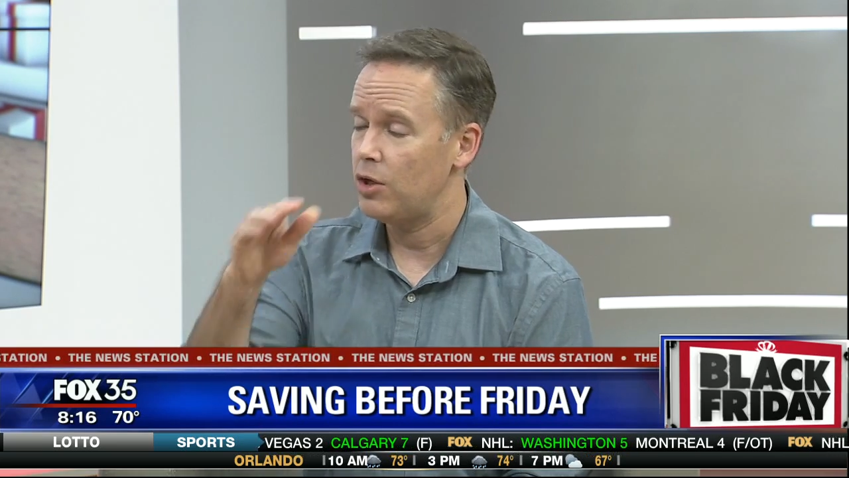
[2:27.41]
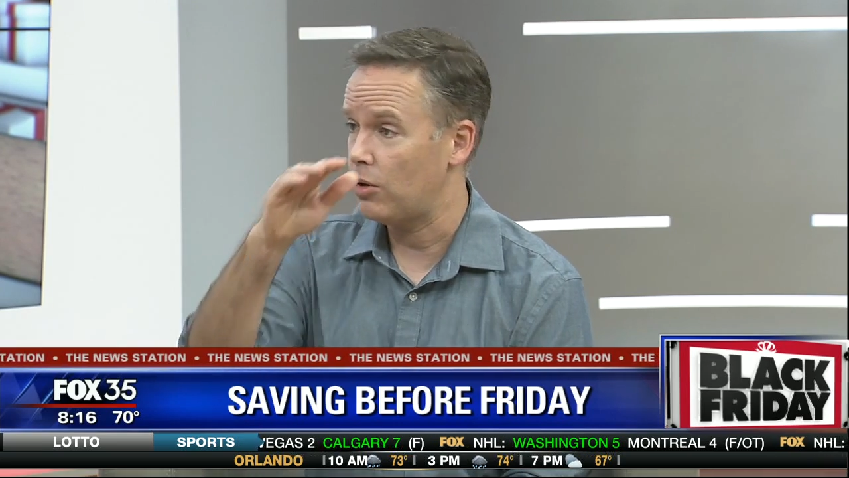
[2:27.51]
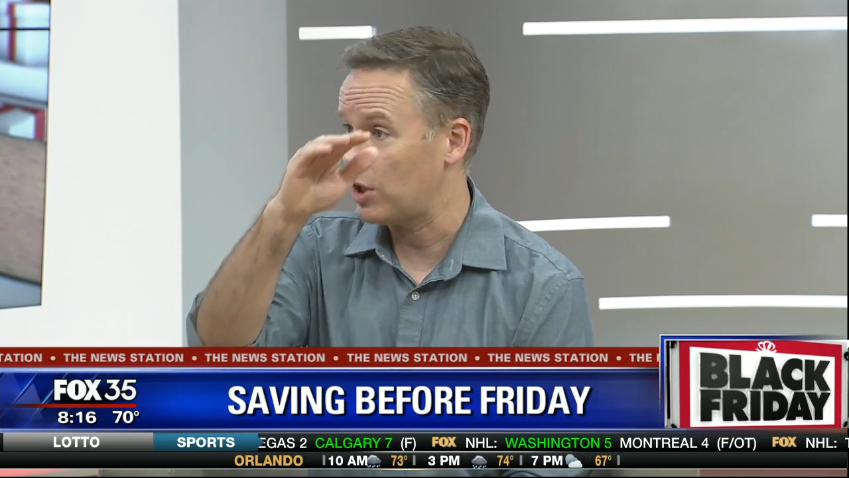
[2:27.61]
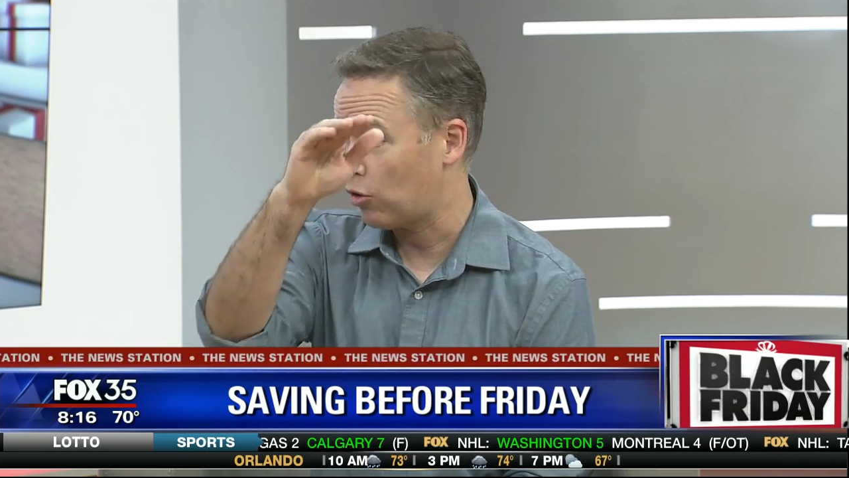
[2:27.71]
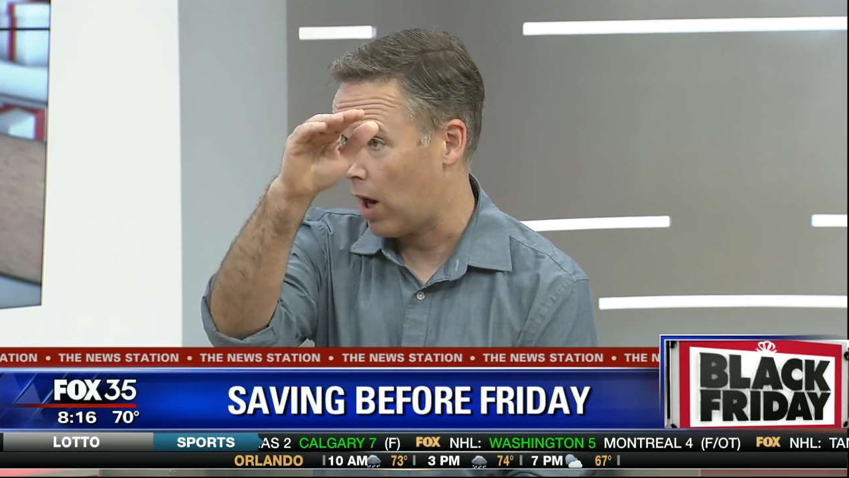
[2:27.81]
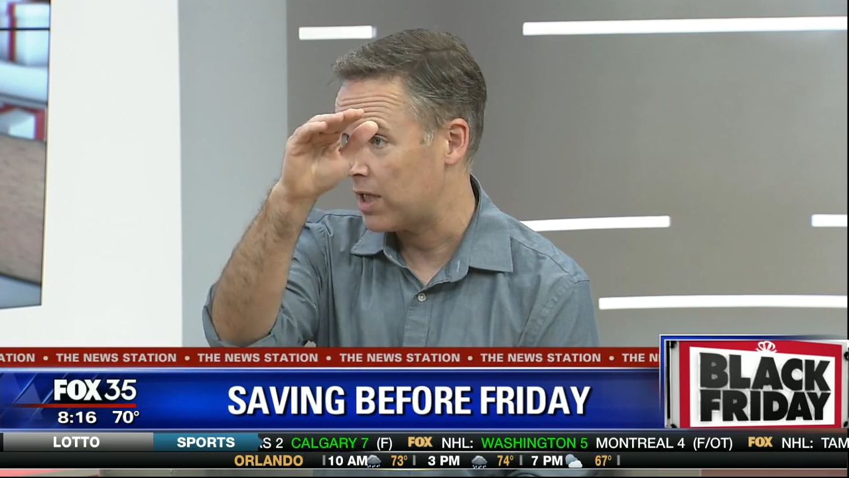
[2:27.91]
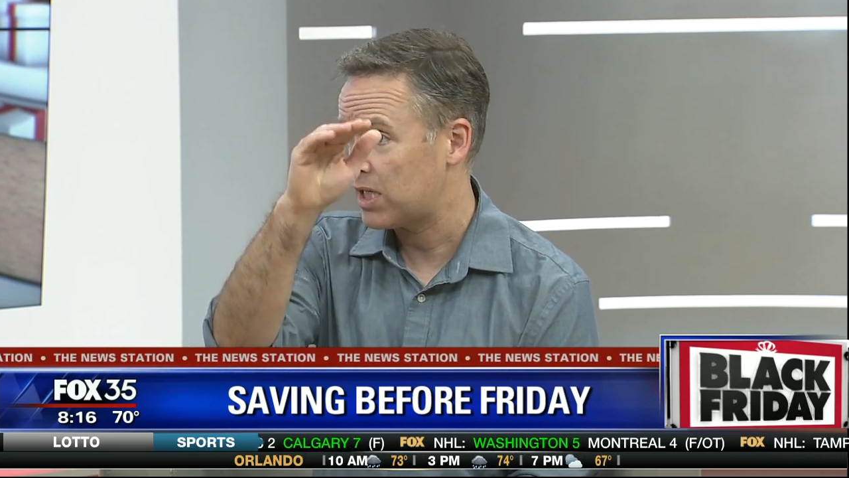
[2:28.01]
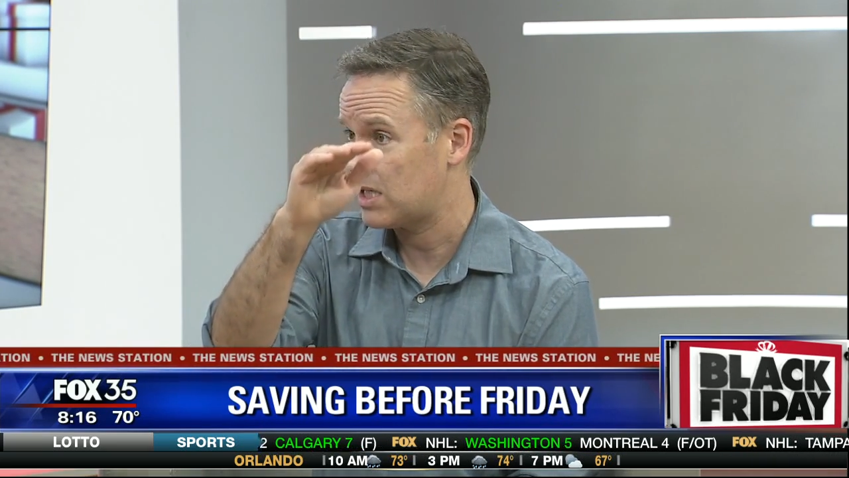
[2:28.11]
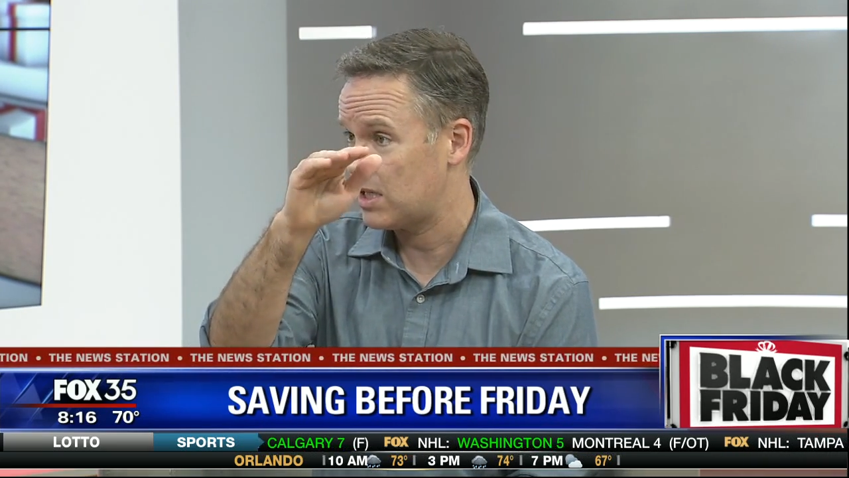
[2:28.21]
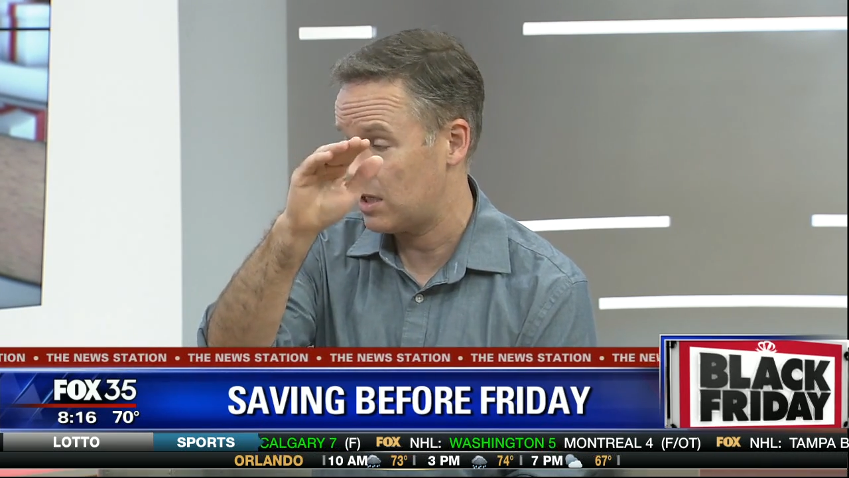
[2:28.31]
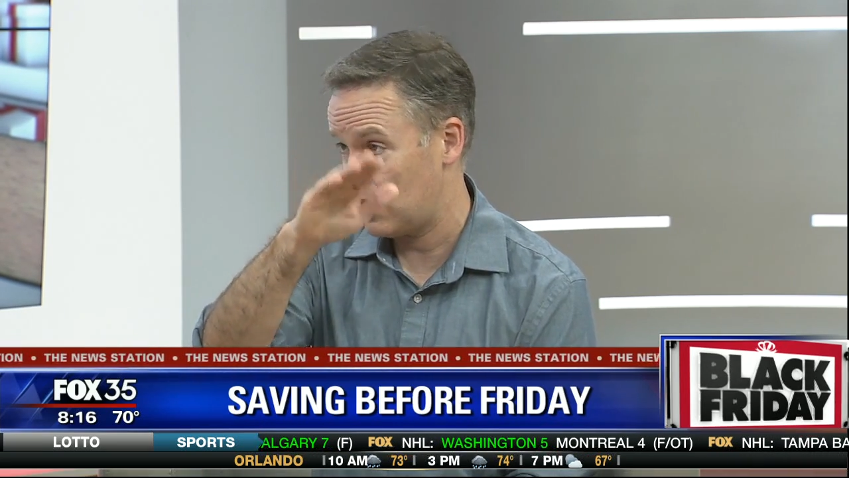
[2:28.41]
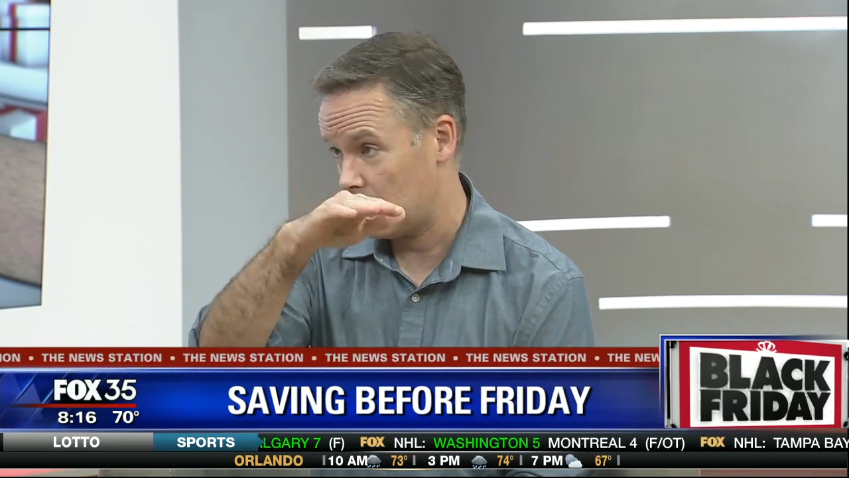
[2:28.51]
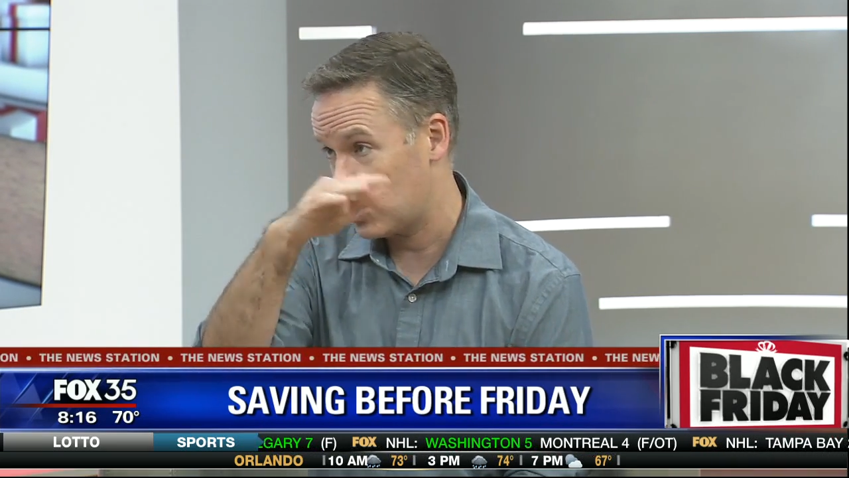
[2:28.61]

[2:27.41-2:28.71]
you can cross cross uh,